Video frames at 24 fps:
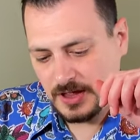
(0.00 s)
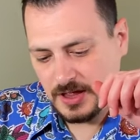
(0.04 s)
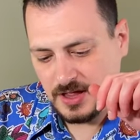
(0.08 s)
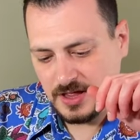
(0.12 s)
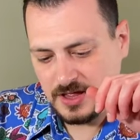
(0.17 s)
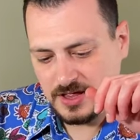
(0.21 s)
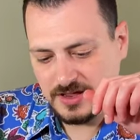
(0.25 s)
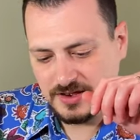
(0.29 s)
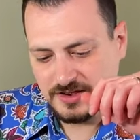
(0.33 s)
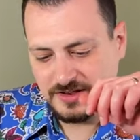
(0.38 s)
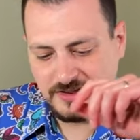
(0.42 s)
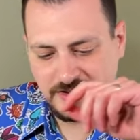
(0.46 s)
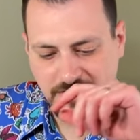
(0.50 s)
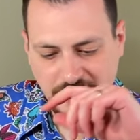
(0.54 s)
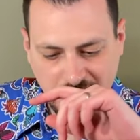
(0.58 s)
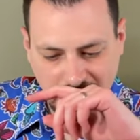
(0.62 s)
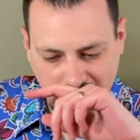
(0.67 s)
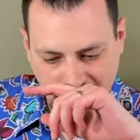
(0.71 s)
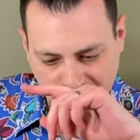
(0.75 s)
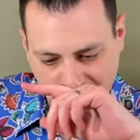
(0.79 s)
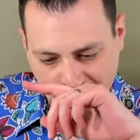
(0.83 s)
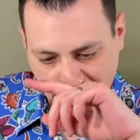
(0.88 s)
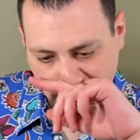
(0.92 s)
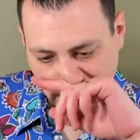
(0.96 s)
and
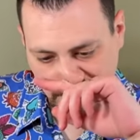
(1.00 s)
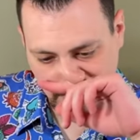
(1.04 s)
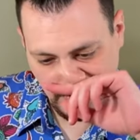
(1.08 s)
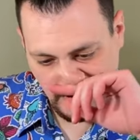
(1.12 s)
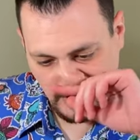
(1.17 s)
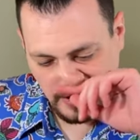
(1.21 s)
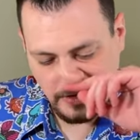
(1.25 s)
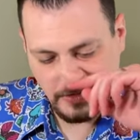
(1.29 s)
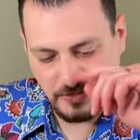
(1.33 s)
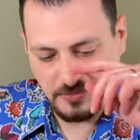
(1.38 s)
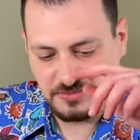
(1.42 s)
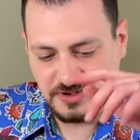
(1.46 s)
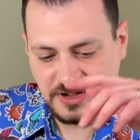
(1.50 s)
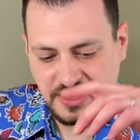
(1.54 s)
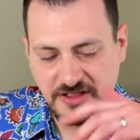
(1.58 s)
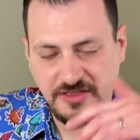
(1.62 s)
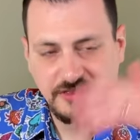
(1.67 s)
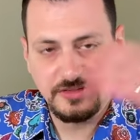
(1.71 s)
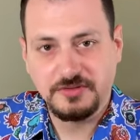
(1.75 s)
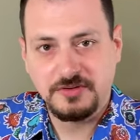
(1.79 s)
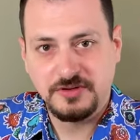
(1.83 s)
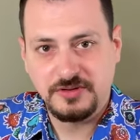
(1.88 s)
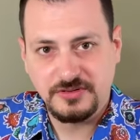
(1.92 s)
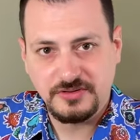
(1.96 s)
I hunted my
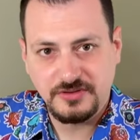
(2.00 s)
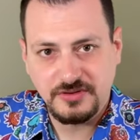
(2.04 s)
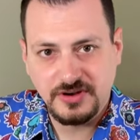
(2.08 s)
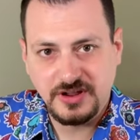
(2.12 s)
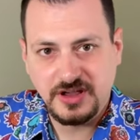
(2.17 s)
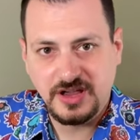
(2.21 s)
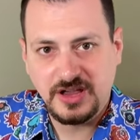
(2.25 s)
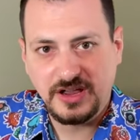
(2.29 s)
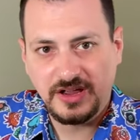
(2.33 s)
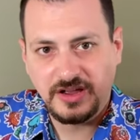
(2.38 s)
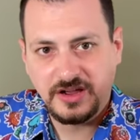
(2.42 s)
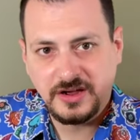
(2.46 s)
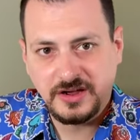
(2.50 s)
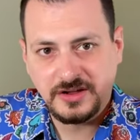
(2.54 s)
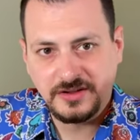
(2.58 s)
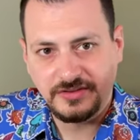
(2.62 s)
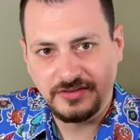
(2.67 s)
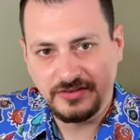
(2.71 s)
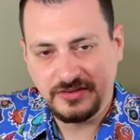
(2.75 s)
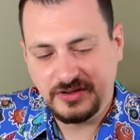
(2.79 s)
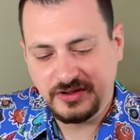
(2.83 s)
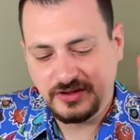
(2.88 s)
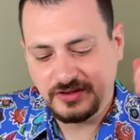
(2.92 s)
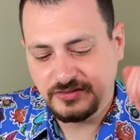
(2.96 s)

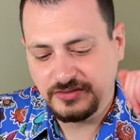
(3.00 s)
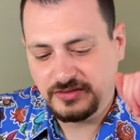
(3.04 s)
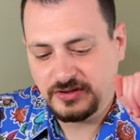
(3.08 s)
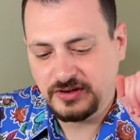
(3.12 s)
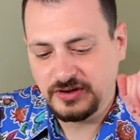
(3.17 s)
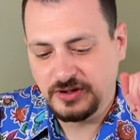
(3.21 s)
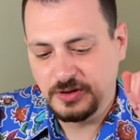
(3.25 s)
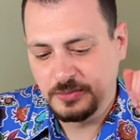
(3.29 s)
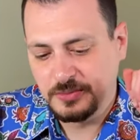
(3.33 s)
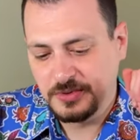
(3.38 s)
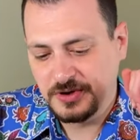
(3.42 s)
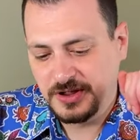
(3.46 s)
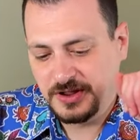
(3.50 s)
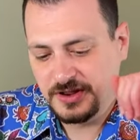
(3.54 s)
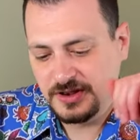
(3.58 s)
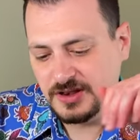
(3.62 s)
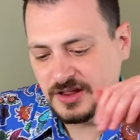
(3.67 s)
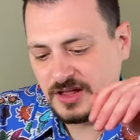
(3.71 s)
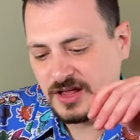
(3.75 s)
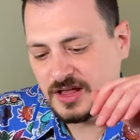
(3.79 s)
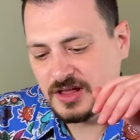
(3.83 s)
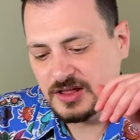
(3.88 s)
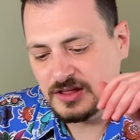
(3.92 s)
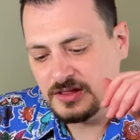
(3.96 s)
338-06 on opening
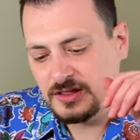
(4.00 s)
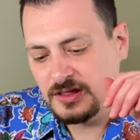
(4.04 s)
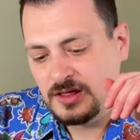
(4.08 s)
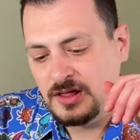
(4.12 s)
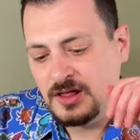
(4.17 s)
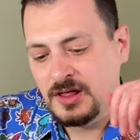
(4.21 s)
day.